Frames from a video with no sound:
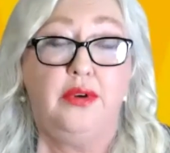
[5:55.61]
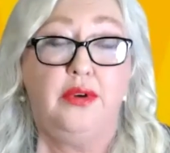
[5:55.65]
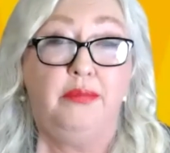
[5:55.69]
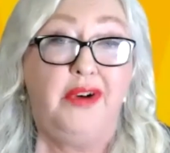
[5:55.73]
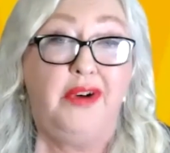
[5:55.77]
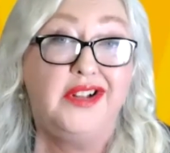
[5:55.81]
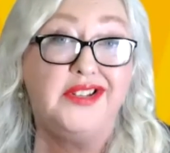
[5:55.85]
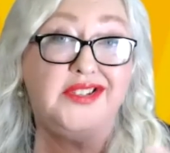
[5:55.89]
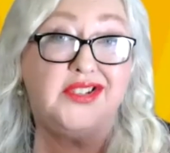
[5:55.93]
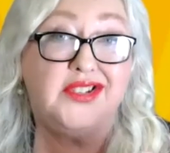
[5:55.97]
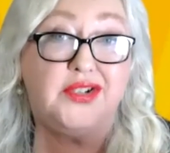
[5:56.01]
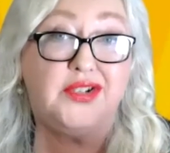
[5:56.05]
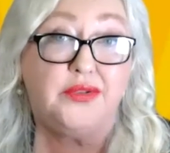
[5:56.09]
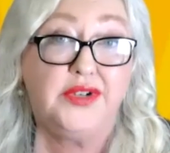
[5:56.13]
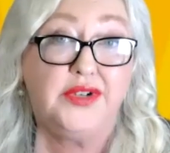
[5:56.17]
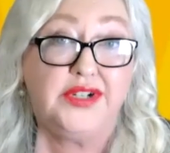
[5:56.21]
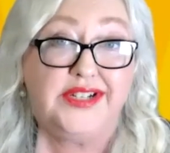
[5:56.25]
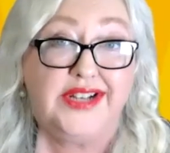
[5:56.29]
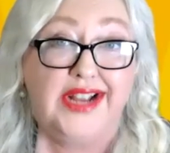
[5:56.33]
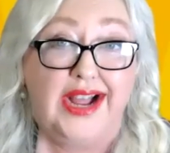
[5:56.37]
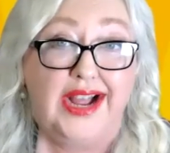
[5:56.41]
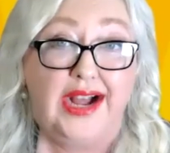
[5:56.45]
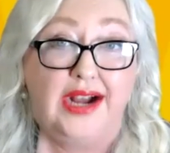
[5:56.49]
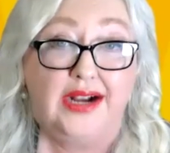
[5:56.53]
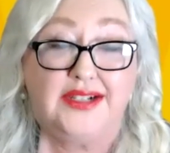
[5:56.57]
a monster
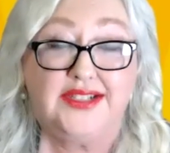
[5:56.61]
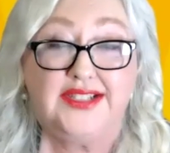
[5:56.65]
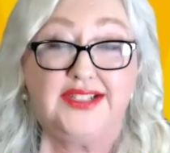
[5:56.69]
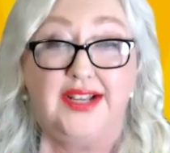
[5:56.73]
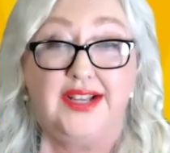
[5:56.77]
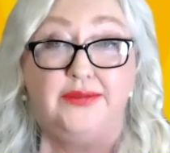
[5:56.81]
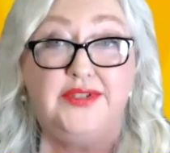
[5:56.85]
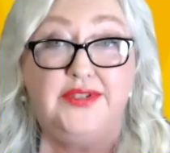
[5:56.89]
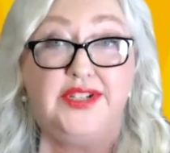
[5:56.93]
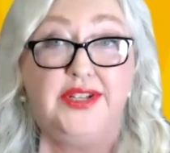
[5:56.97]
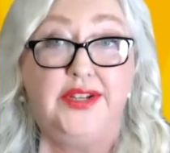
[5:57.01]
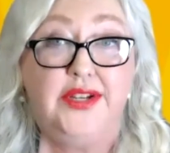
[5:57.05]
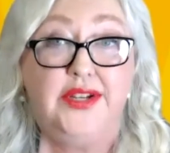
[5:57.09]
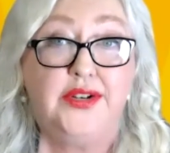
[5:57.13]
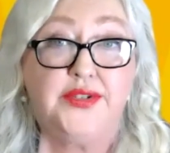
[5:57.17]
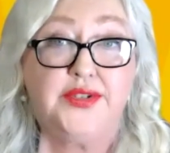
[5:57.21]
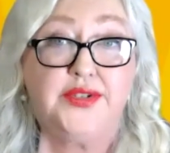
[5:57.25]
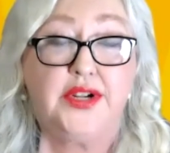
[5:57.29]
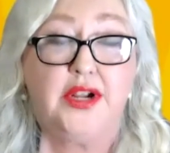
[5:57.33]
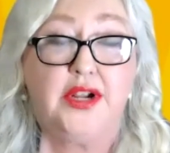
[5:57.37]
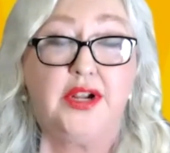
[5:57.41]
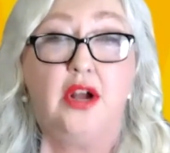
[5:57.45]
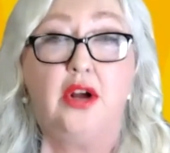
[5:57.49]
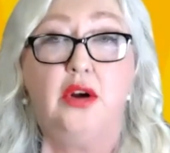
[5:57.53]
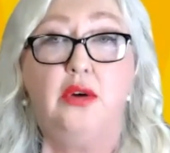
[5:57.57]
attack 17 years
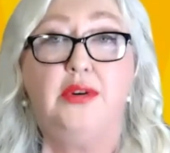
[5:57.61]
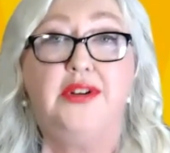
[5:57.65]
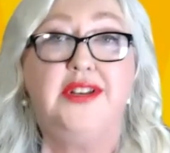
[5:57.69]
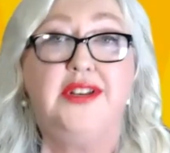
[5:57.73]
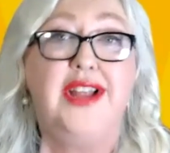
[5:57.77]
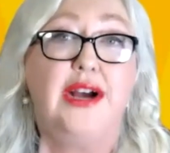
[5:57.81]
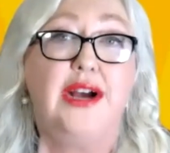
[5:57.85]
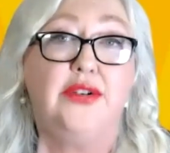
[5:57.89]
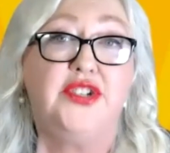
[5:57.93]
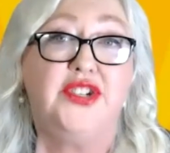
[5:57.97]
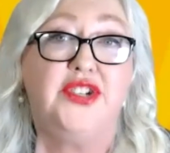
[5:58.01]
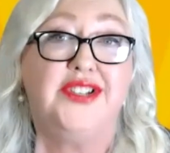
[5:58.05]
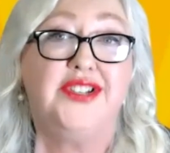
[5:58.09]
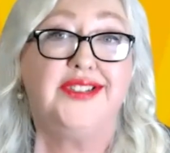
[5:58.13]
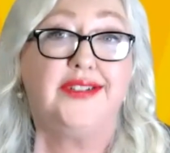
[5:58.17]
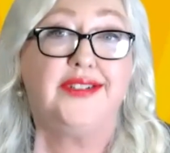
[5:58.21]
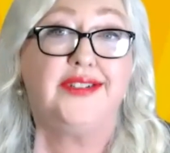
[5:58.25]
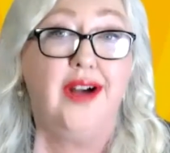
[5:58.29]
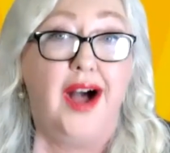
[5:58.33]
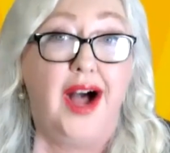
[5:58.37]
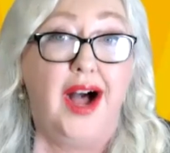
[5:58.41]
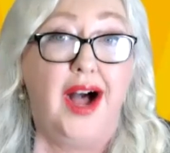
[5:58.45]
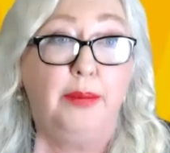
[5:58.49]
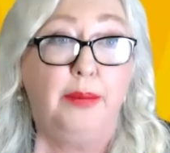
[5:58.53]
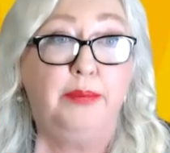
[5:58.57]
ago, and now she's a
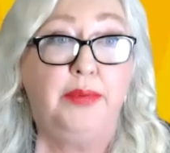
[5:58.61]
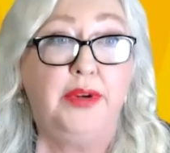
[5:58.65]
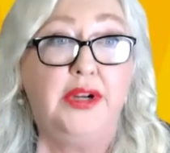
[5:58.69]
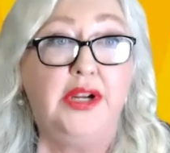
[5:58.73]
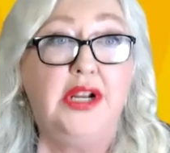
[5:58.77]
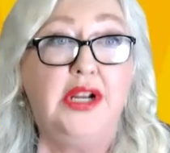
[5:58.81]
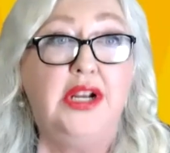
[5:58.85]
cop.